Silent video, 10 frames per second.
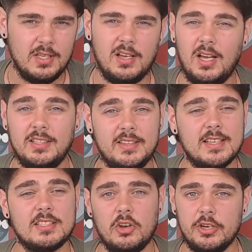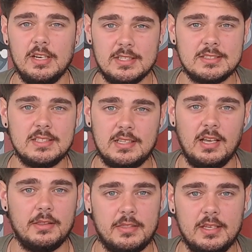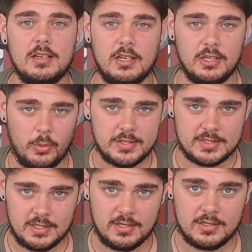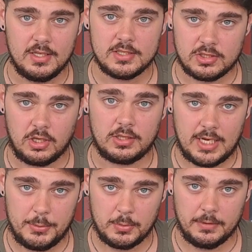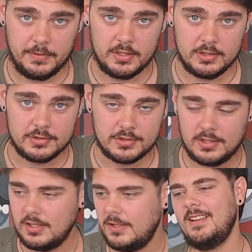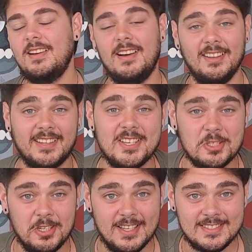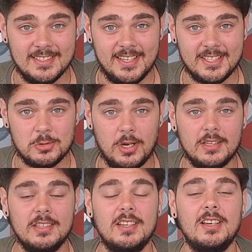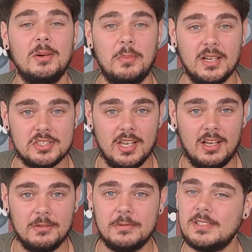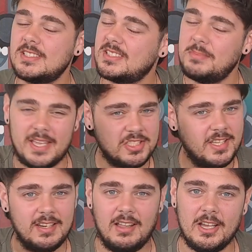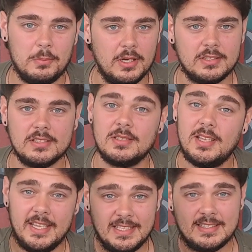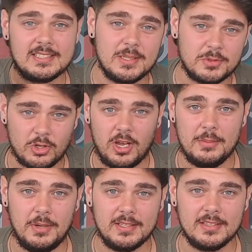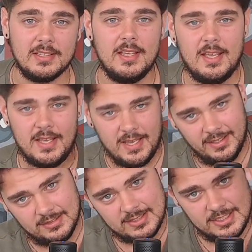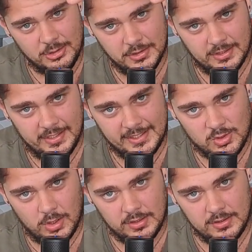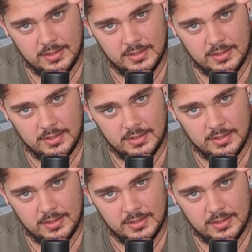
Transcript: I did that so realistically, I think Kanye West is gonna start claiming my videos. I'll catch you guys in the next one. Much love, smash that like button, hit the subscribe button, and I'll see you in the next one.